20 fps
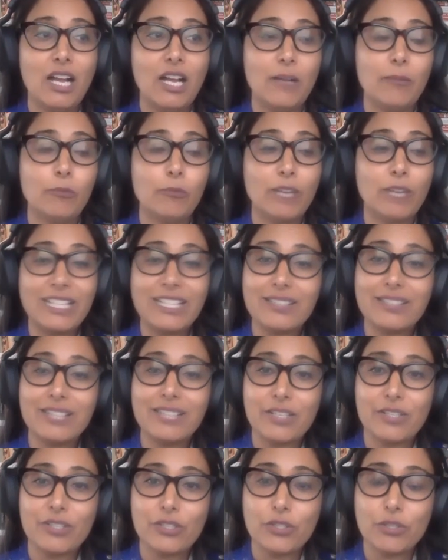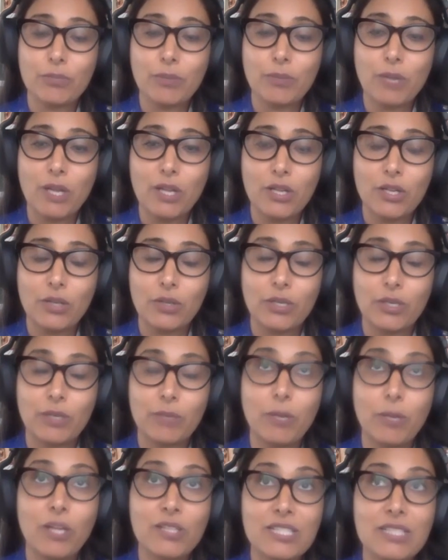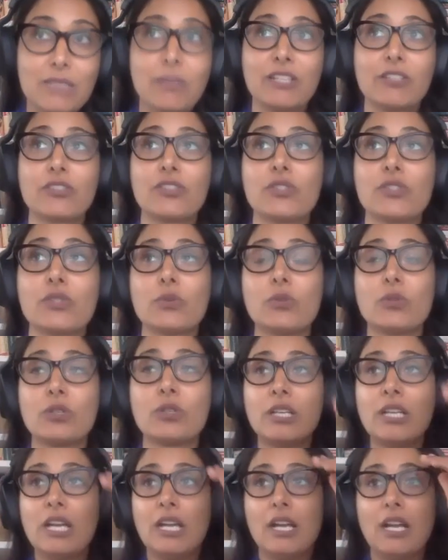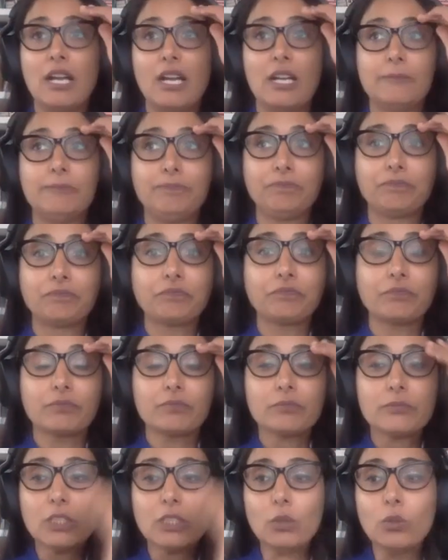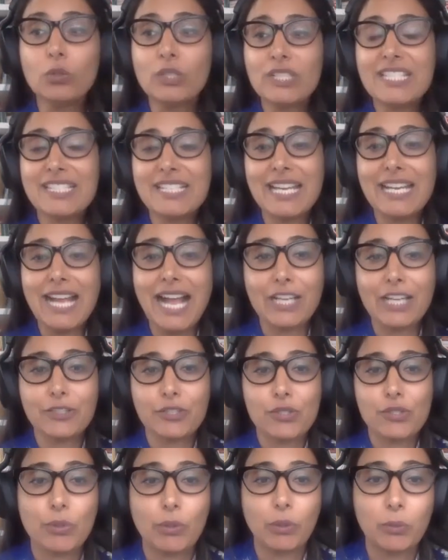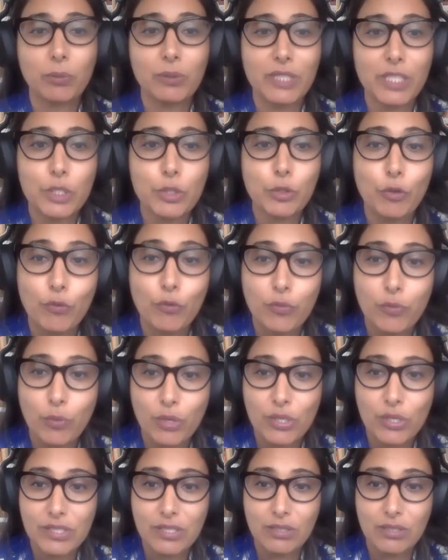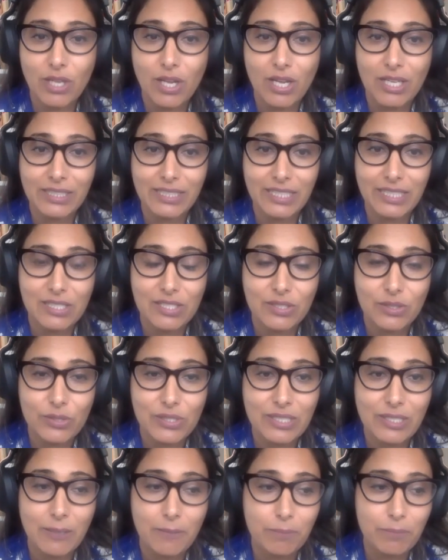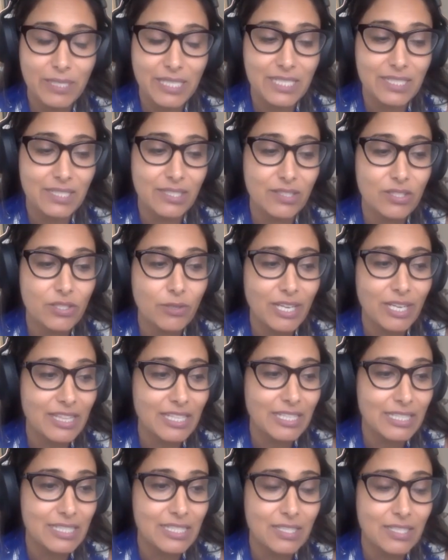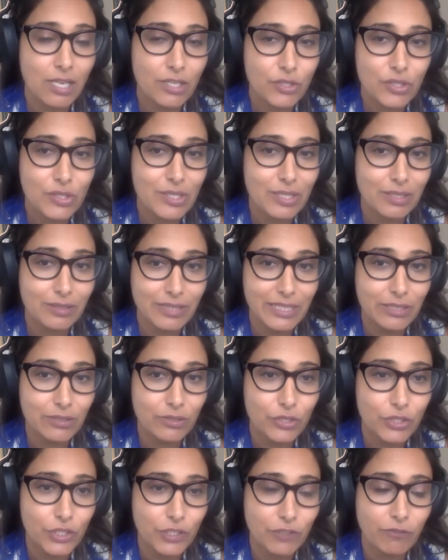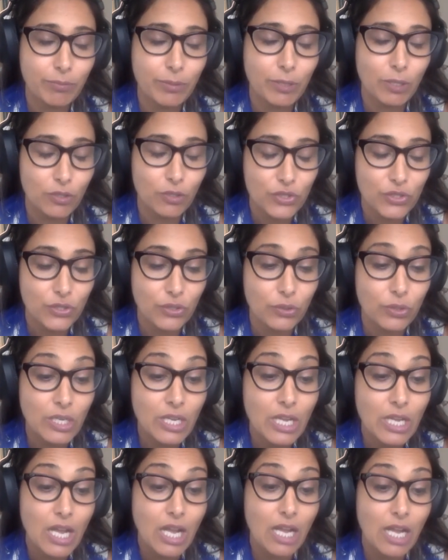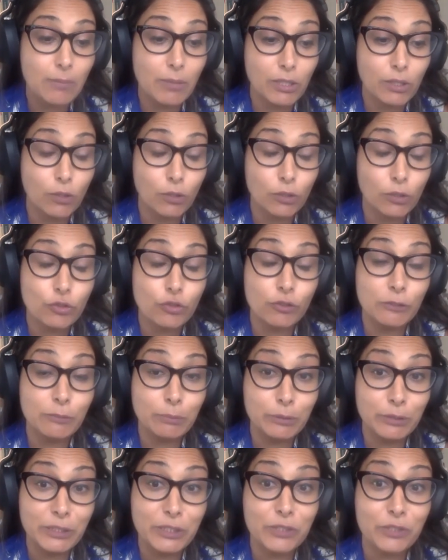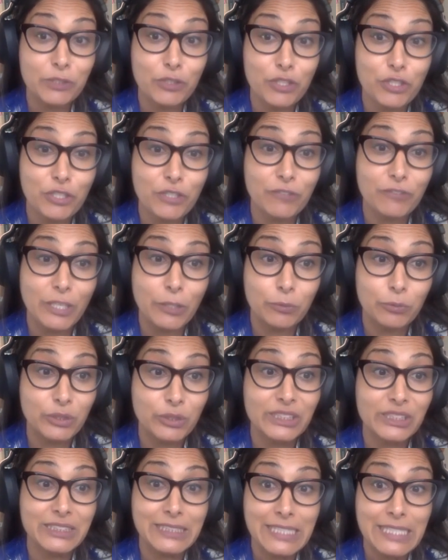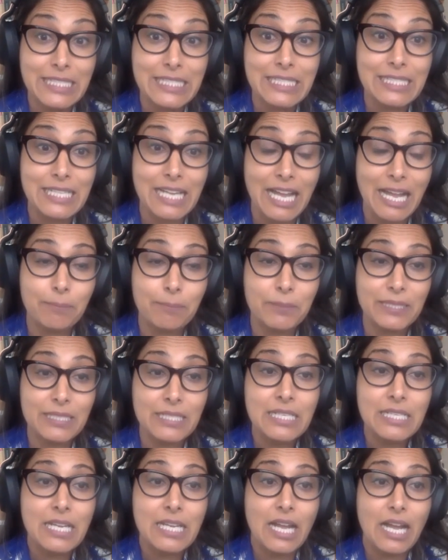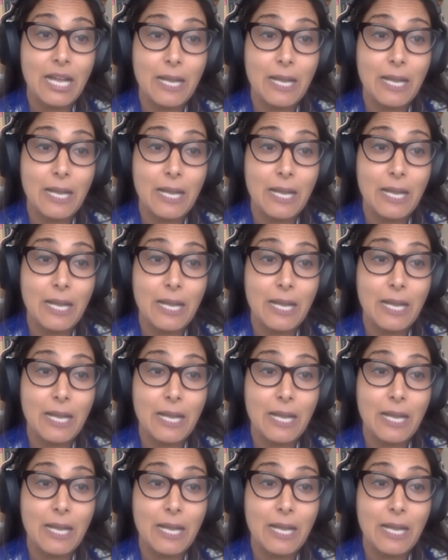regulators or policymakers or state actors who are willing to enforce the law against those companies. And so I think it's not just a legal shift, but also a cultural and political shift that really needs to happen